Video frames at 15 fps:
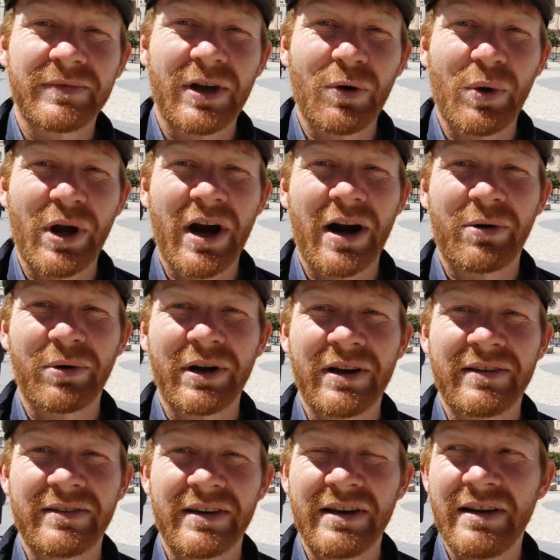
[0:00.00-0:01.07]
here we are. We're
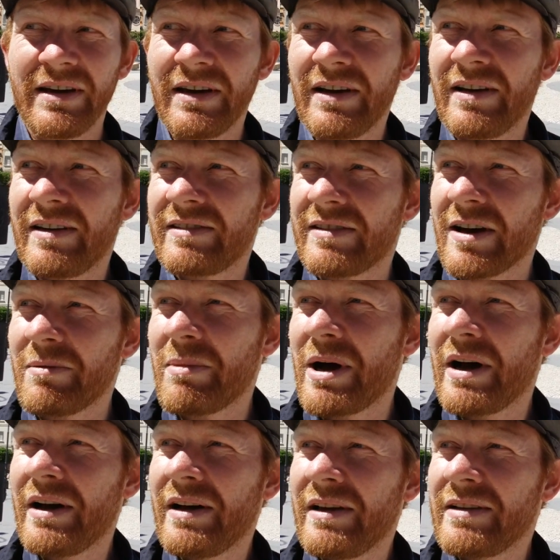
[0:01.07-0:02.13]
gonna see some
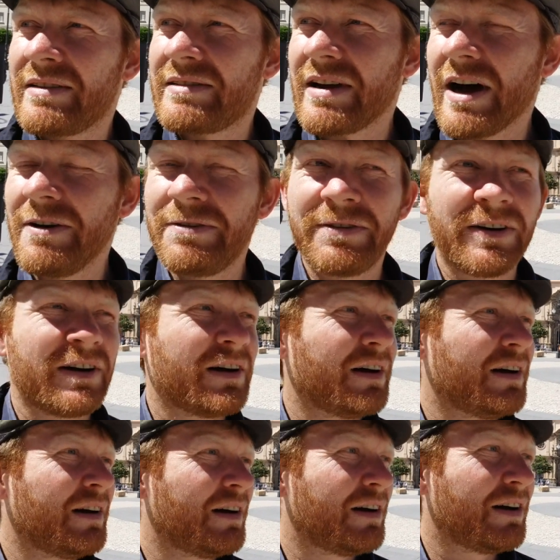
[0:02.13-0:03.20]
stuff
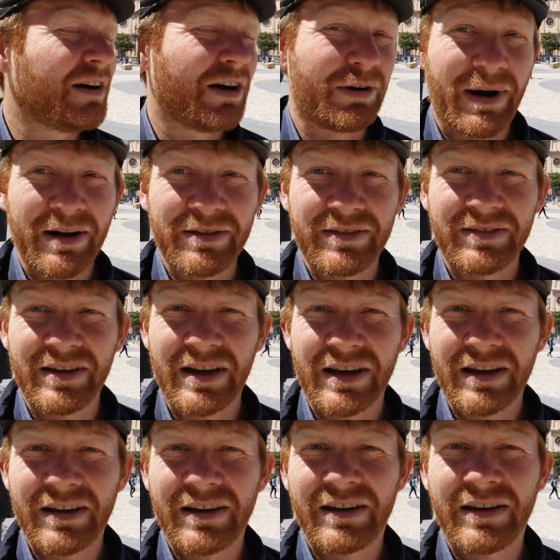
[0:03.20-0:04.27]
around the
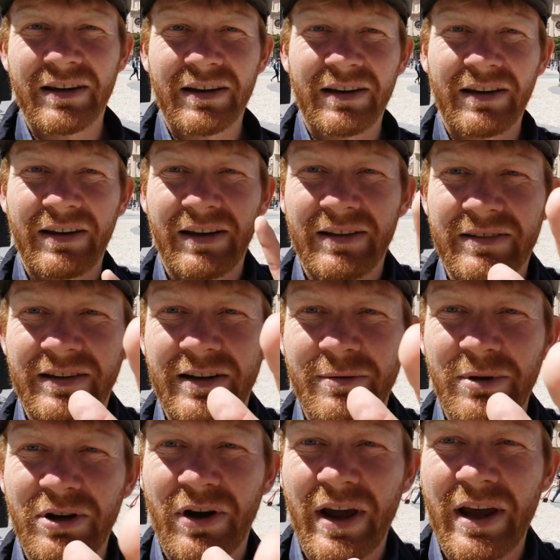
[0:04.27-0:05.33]
city. It's gonna be